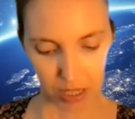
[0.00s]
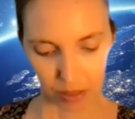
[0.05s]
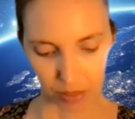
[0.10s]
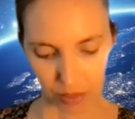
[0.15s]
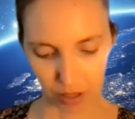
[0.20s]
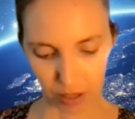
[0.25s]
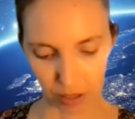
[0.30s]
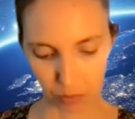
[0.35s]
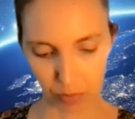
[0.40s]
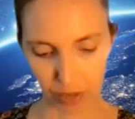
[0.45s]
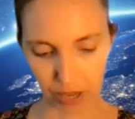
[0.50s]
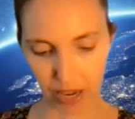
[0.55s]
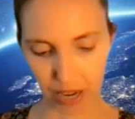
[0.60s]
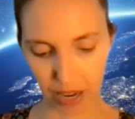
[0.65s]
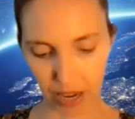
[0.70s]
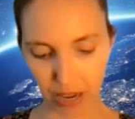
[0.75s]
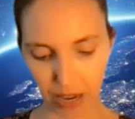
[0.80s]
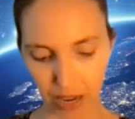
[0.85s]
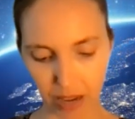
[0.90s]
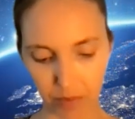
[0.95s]
Then we
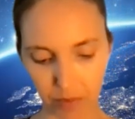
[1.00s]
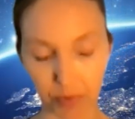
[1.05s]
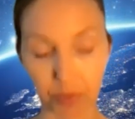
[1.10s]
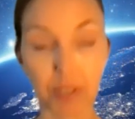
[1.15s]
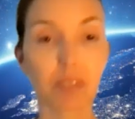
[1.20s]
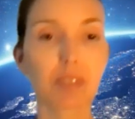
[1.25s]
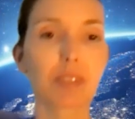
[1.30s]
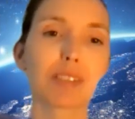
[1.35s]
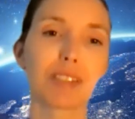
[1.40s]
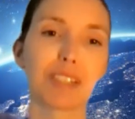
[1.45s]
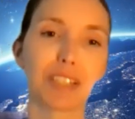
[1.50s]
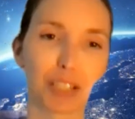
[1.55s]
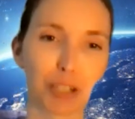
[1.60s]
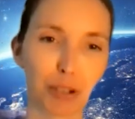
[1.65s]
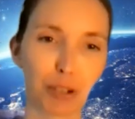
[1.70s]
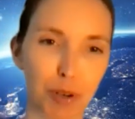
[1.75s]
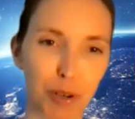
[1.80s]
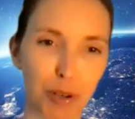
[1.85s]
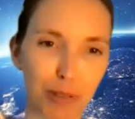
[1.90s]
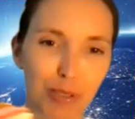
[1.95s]
have, this is
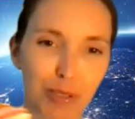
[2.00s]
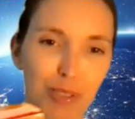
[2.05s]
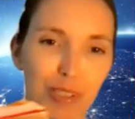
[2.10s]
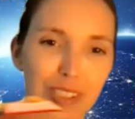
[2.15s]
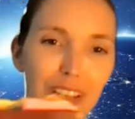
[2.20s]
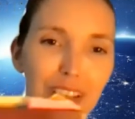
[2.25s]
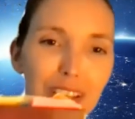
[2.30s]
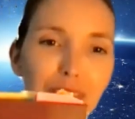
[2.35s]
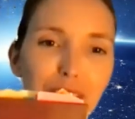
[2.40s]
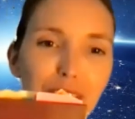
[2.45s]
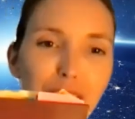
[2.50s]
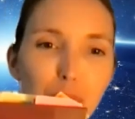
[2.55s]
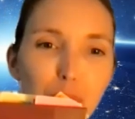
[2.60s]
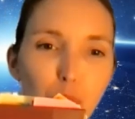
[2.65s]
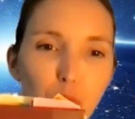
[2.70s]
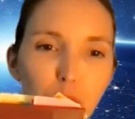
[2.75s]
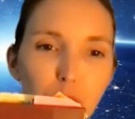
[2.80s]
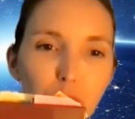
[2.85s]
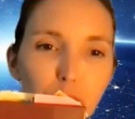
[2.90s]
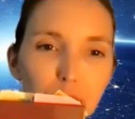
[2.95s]
Nina Rosenstand's The
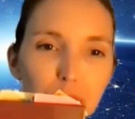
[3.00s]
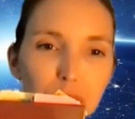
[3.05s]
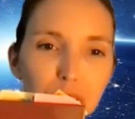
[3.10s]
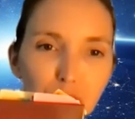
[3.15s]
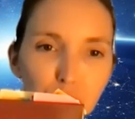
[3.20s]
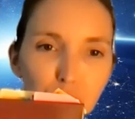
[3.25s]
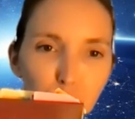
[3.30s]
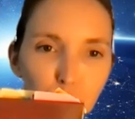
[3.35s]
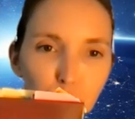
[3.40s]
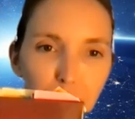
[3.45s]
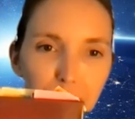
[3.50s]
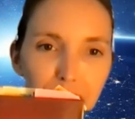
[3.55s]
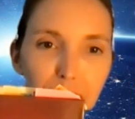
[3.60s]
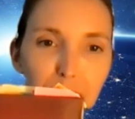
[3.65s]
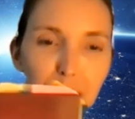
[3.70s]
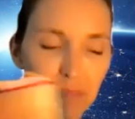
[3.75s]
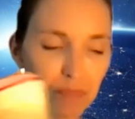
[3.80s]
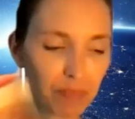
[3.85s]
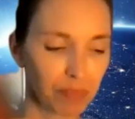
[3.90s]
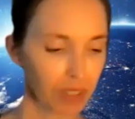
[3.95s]
Moral of the Story.